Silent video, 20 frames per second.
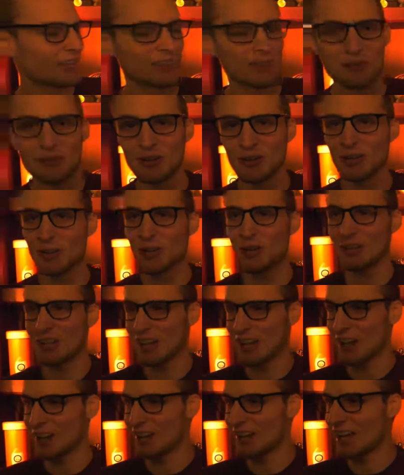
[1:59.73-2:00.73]
the video
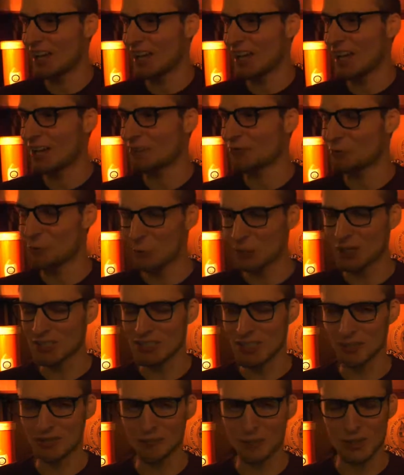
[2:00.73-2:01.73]
down? And
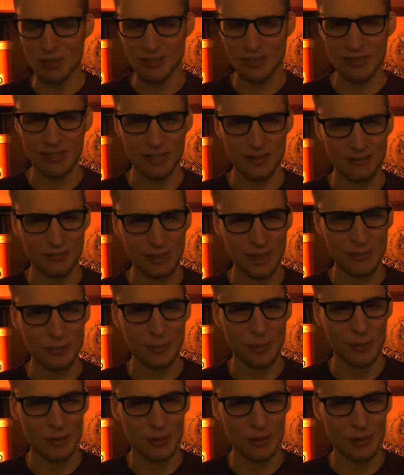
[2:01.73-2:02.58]
47% of people